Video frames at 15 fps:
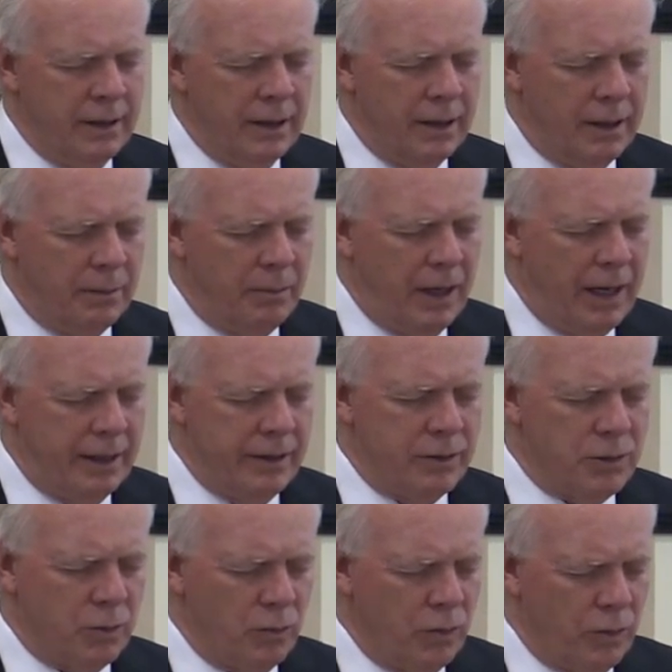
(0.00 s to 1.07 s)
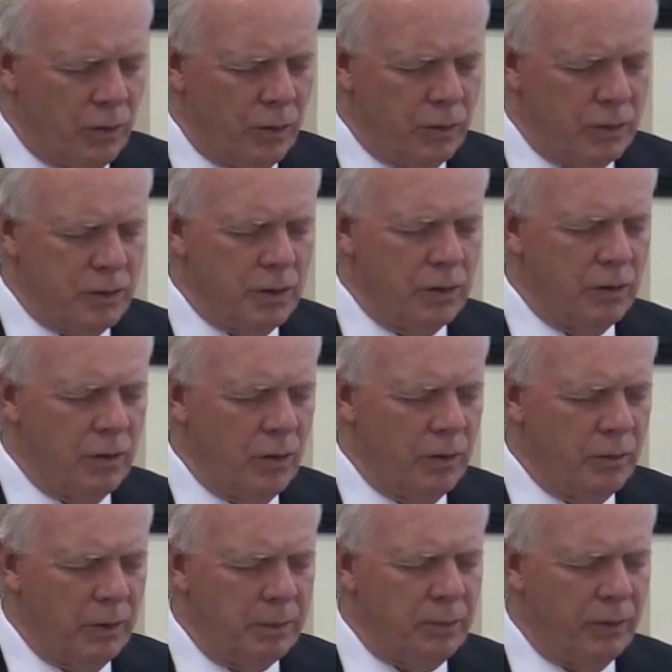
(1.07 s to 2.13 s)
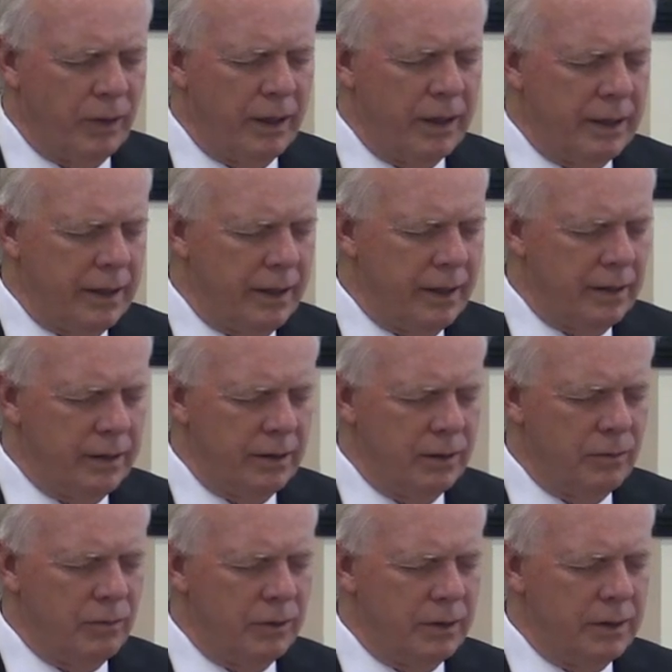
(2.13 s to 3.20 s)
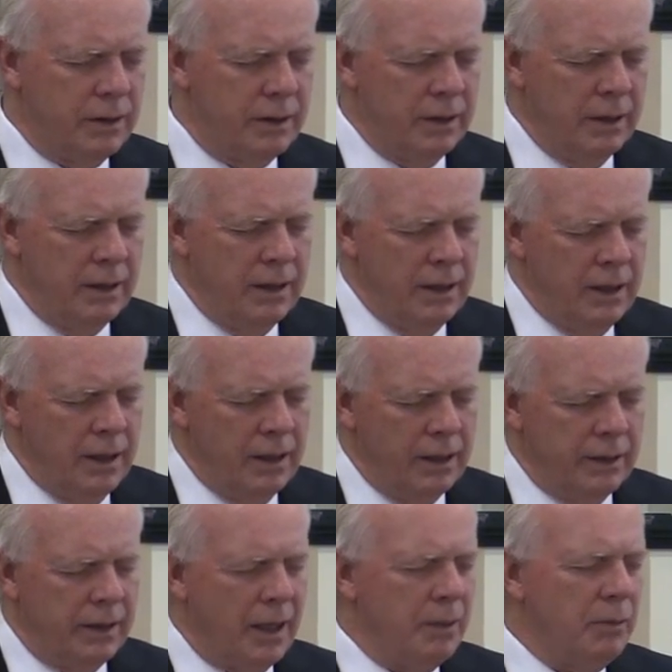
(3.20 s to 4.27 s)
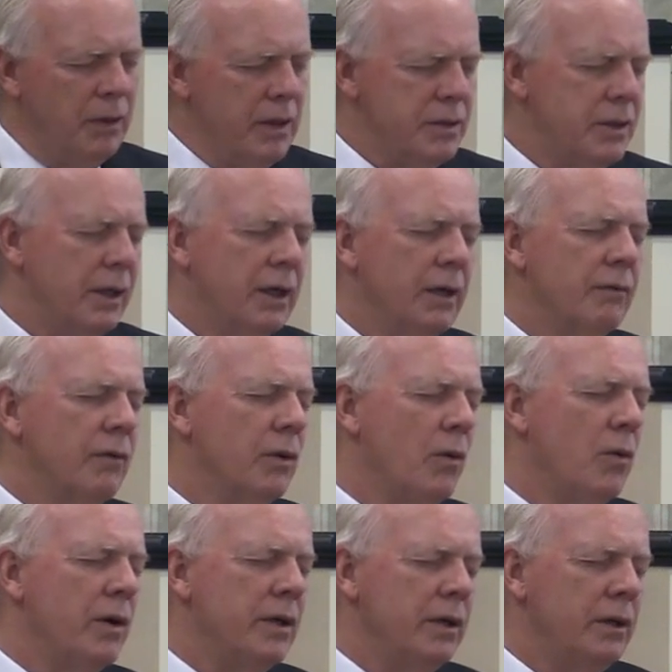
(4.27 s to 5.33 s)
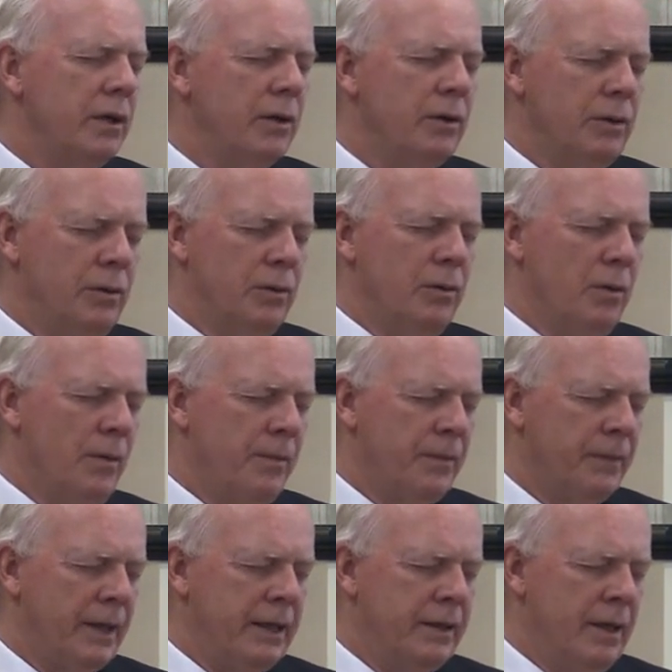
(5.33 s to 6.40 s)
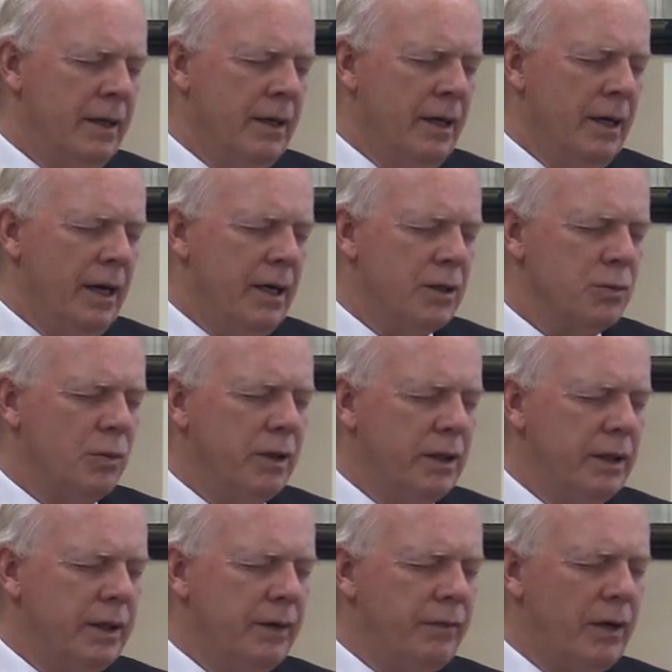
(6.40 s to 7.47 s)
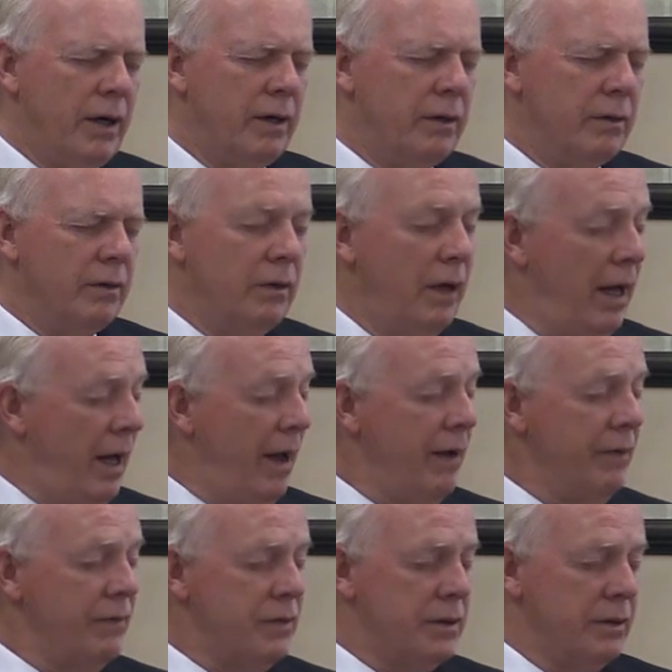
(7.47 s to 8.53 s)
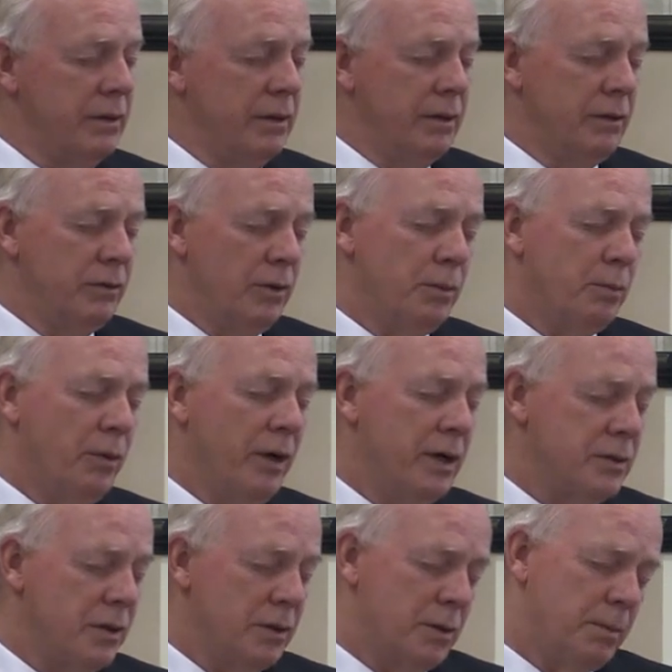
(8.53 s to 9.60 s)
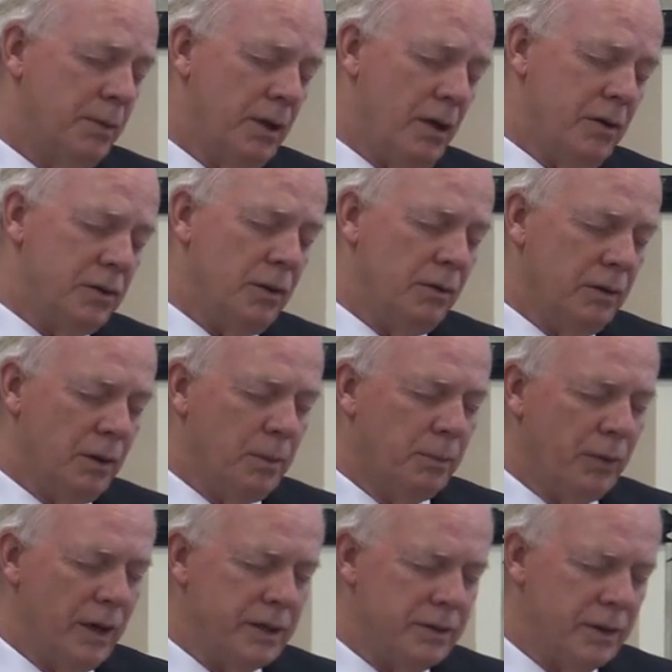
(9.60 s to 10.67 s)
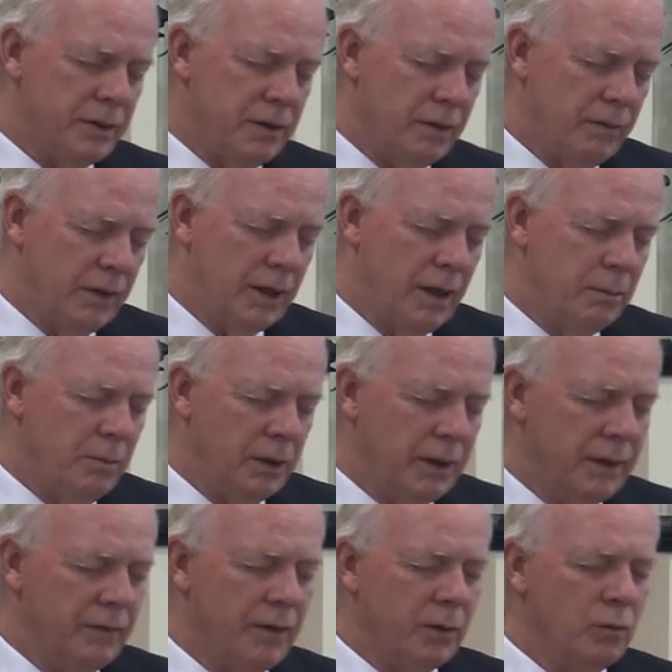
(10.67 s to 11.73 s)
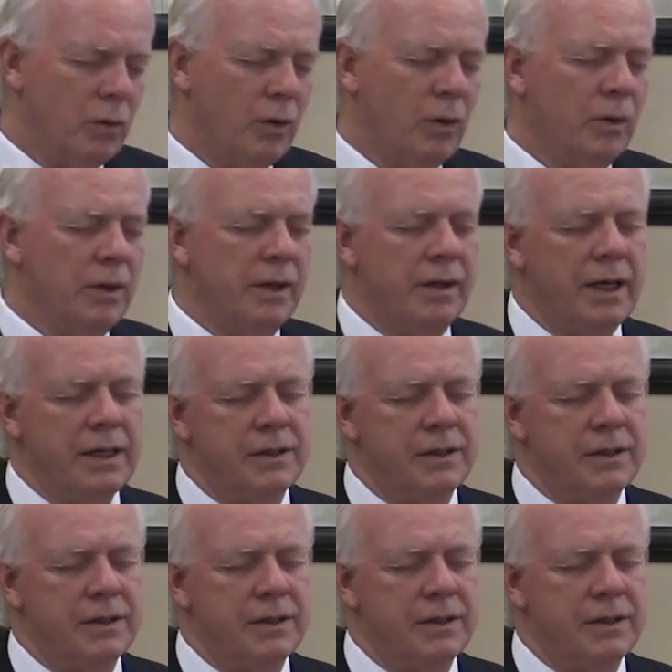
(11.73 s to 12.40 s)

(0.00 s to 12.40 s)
uh, by this world. So, Lord, we pray that you would enable us to give glory to you as we live our lives in your presence, but also in the presence of the unbelieving world, and they